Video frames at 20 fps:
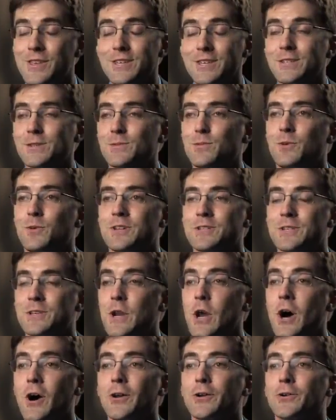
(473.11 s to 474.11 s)
This was
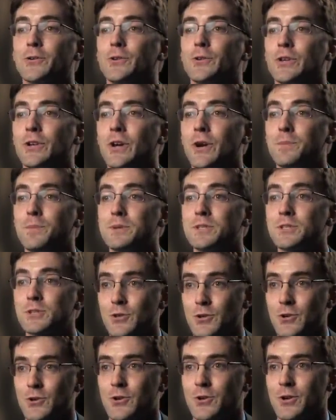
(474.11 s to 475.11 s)
an utterly
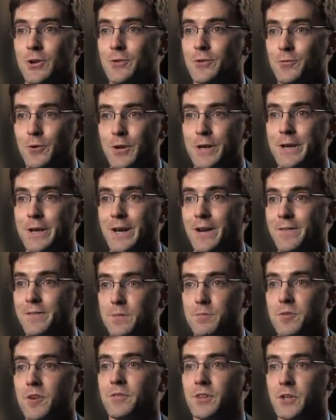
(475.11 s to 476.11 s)
absurd reading of
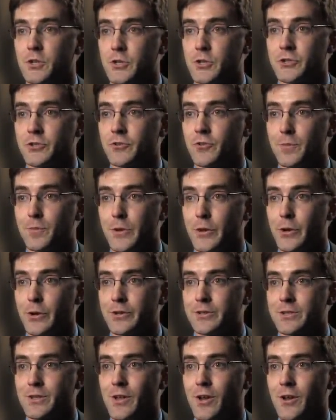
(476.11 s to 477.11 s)
the Privileges or
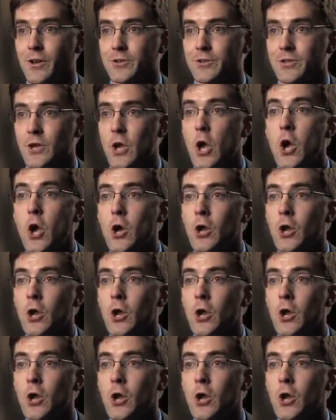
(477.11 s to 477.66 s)
Immunities Clause.